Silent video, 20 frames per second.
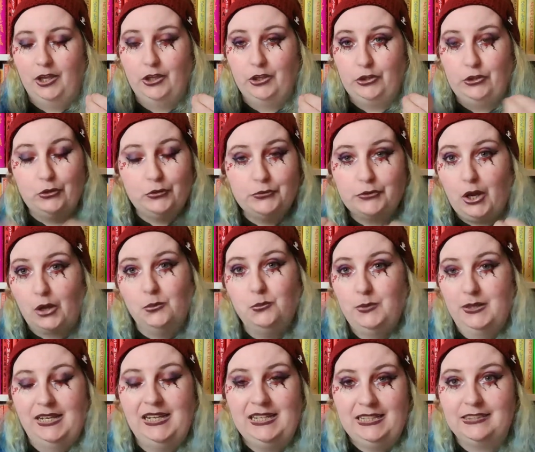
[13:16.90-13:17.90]
you
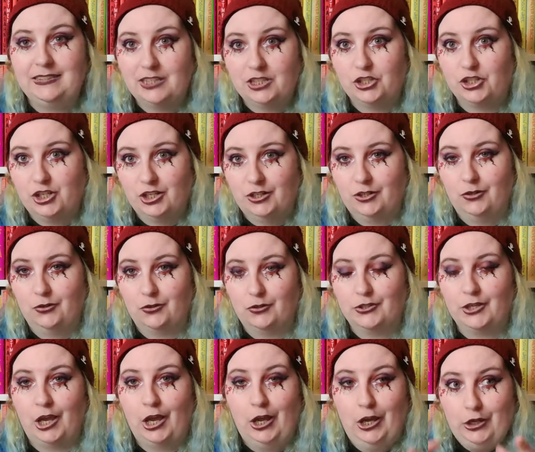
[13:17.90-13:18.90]
don't need the
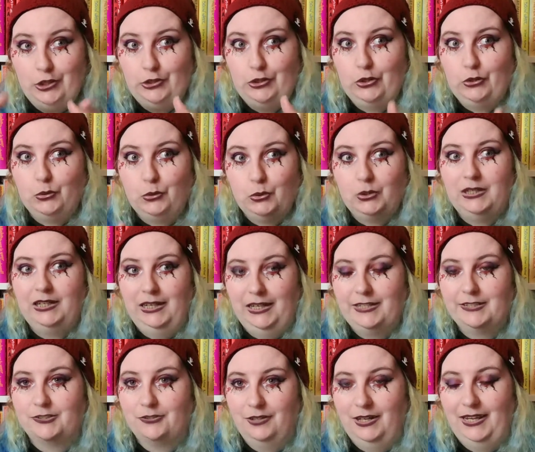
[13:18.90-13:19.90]
journals. You could
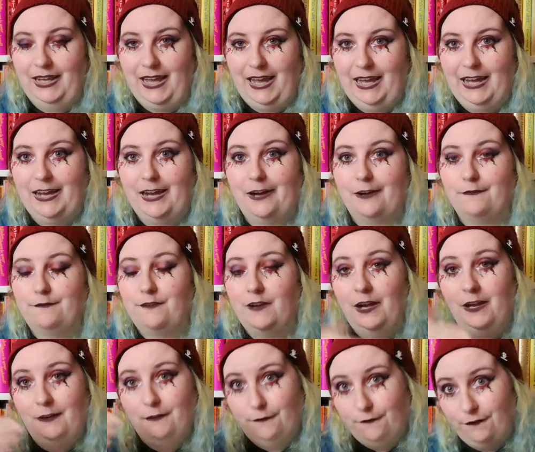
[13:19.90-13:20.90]
literally have
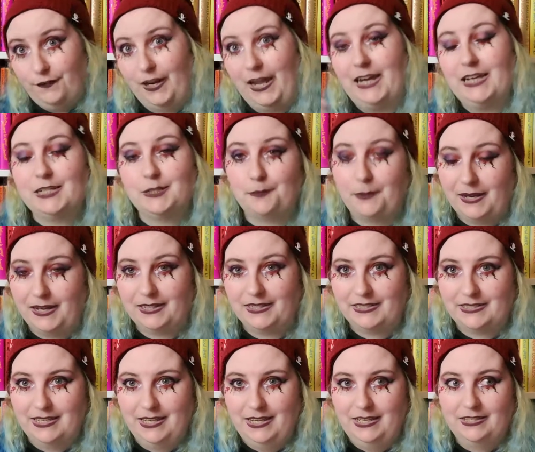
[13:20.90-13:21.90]
flashback
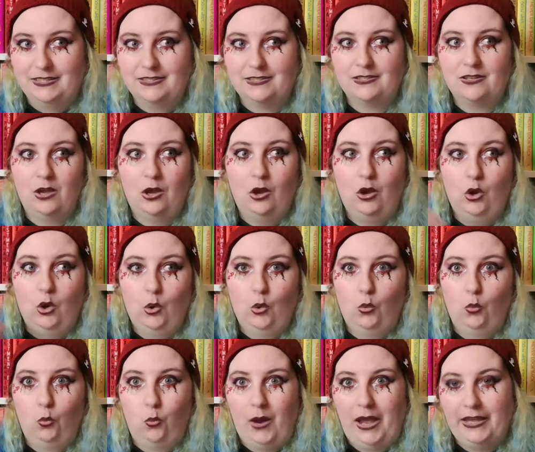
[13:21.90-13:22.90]
scenes
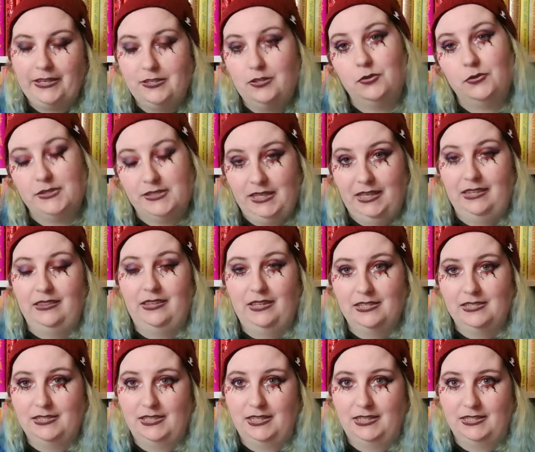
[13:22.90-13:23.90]
where you see
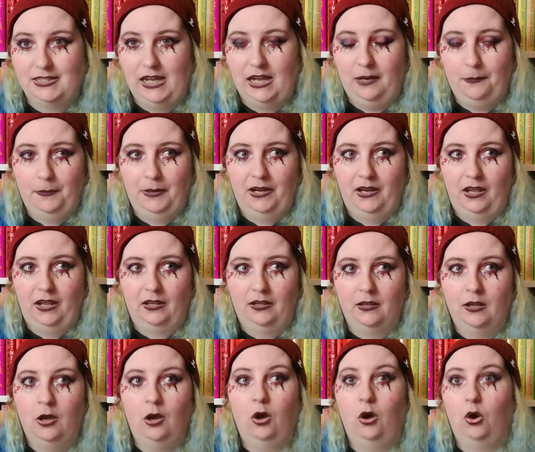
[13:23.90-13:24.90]
these things happening.
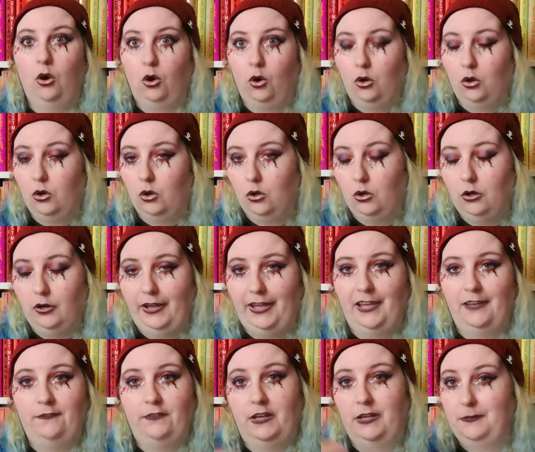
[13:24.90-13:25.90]
Or
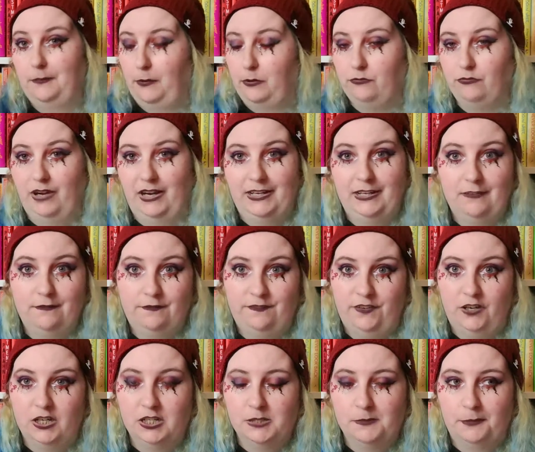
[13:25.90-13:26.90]
if it had been written in
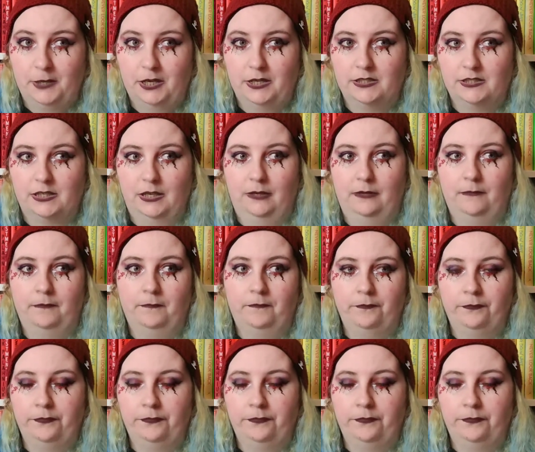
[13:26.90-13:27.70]
first person,